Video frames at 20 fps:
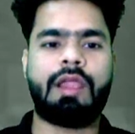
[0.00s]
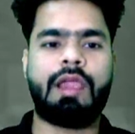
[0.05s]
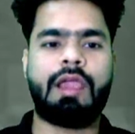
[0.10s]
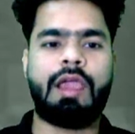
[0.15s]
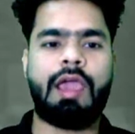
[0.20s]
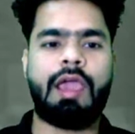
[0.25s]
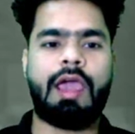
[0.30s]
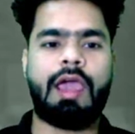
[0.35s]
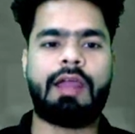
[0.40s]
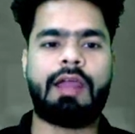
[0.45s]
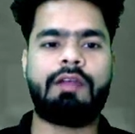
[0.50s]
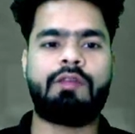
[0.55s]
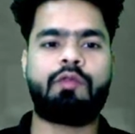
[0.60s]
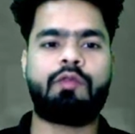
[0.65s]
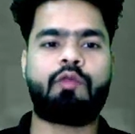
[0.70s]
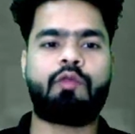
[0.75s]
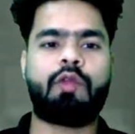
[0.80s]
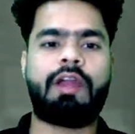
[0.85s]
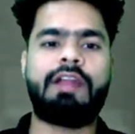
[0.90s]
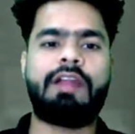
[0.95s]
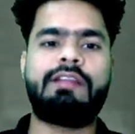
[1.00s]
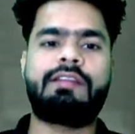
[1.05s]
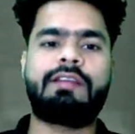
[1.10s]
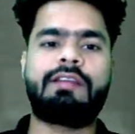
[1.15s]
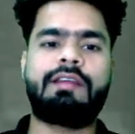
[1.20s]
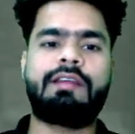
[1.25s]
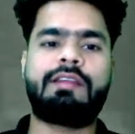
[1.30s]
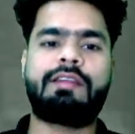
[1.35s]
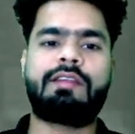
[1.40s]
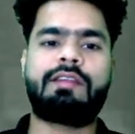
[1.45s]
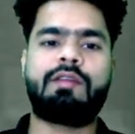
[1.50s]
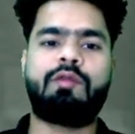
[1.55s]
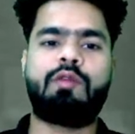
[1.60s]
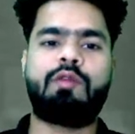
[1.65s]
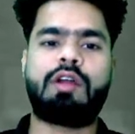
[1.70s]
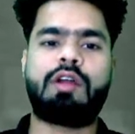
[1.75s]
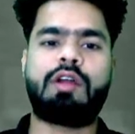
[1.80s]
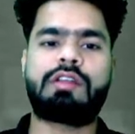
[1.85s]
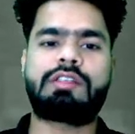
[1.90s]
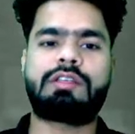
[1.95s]
And friends is
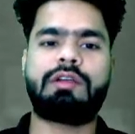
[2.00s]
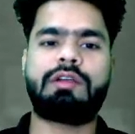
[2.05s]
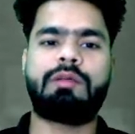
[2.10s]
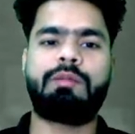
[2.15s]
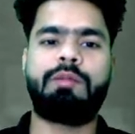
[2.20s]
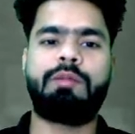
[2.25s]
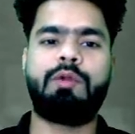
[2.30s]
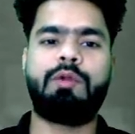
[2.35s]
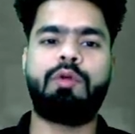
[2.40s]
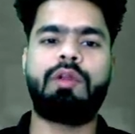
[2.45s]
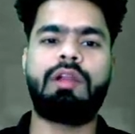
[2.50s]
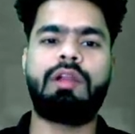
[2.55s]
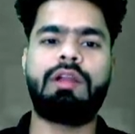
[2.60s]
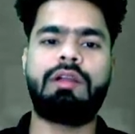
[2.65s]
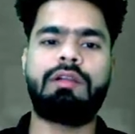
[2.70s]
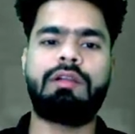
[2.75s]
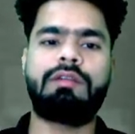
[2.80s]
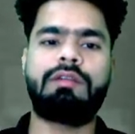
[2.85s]
what? Plural.